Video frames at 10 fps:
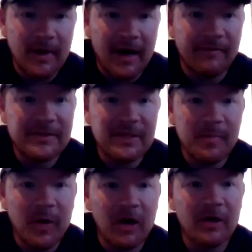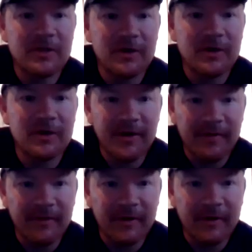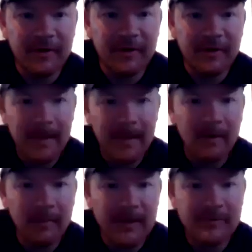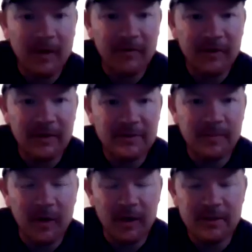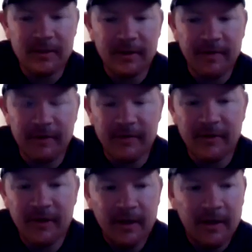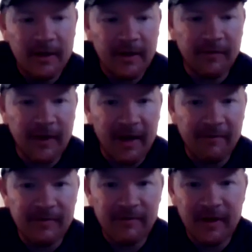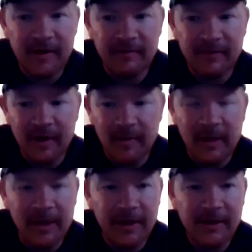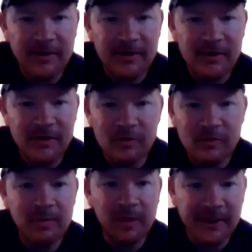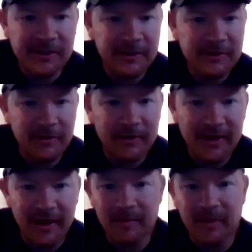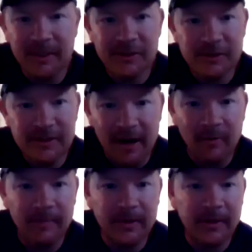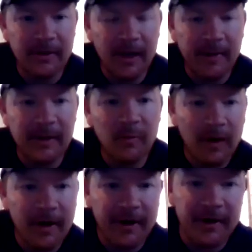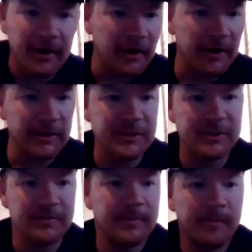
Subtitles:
obviously parks are different. Baseball fields and parks are different if they have the availability to use the bleachers or take the bleachers out. But I mean, we're going to encourage,